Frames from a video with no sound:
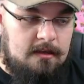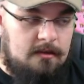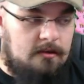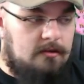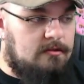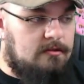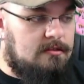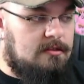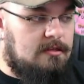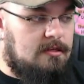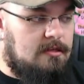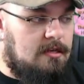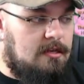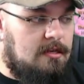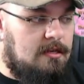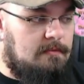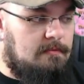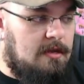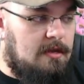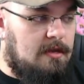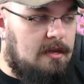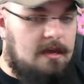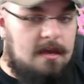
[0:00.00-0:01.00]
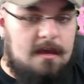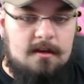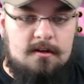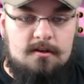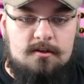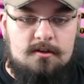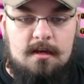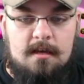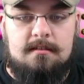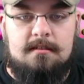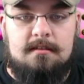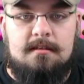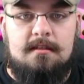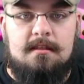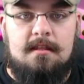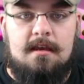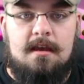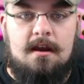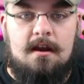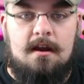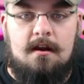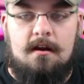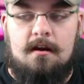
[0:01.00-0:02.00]
You can see me and Jess
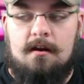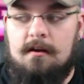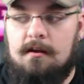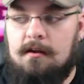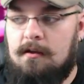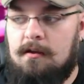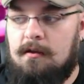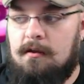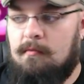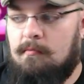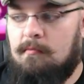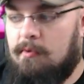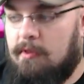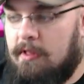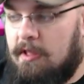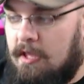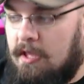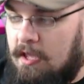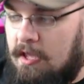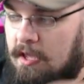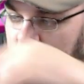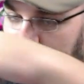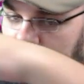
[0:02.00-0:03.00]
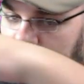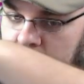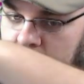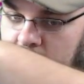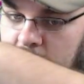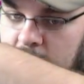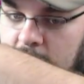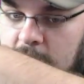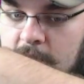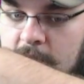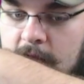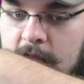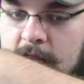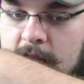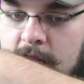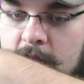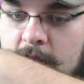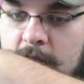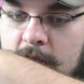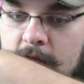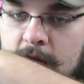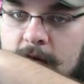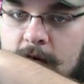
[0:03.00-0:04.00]
there playing
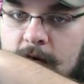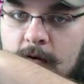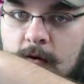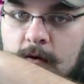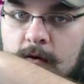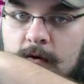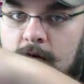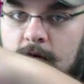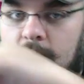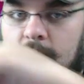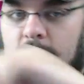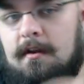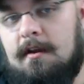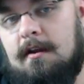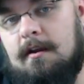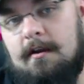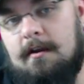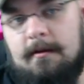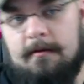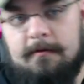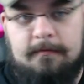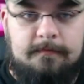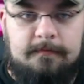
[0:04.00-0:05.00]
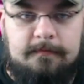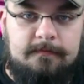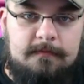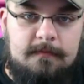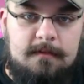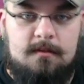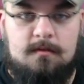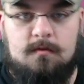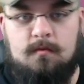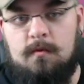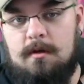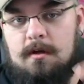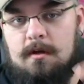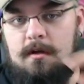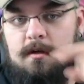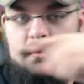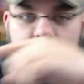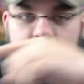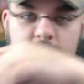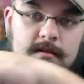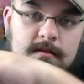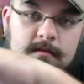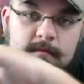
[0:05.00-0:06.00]
in the corner over here. It's
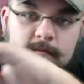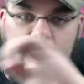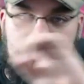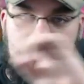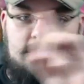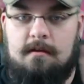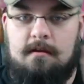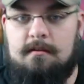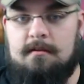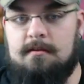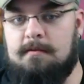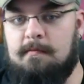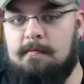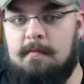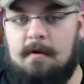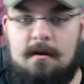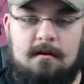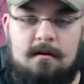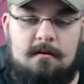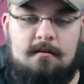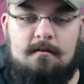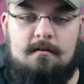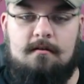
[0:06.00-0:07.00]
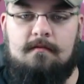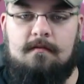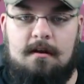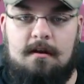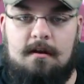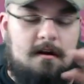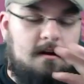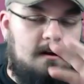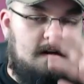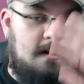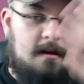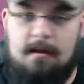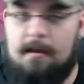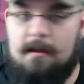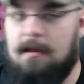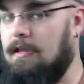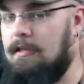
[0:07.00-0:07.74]
weird because it's playing on this monitor over here.